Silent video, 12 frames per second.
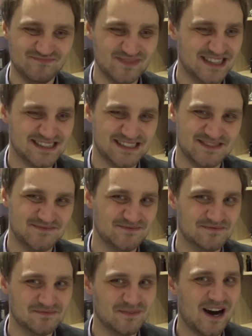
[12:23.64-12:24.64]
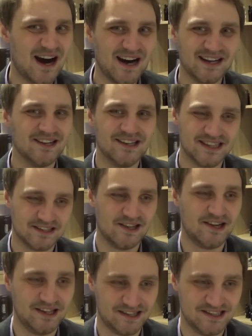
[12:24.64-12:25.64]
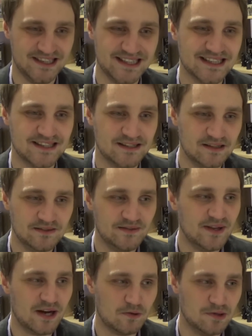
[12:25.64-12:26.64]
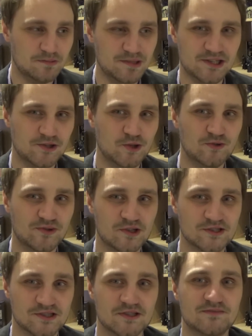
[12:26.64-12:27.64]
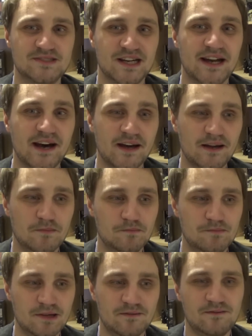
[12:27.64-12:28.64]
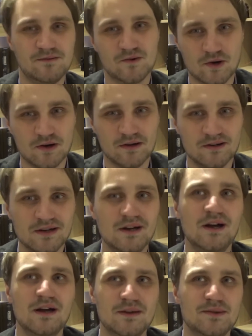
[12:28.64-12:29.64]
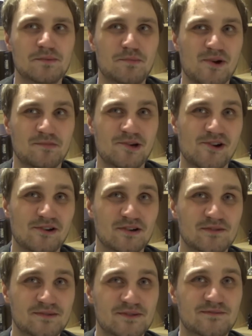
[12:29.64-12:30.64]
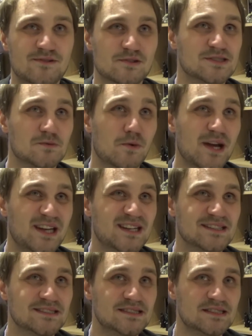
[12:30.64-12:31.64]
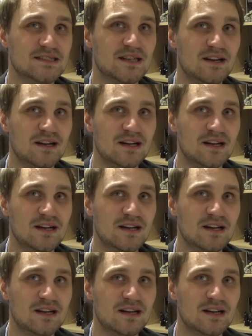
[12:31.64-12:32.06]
It's highly unlikely that there would be a new version of Jedi before the premiere of The Force Awakens,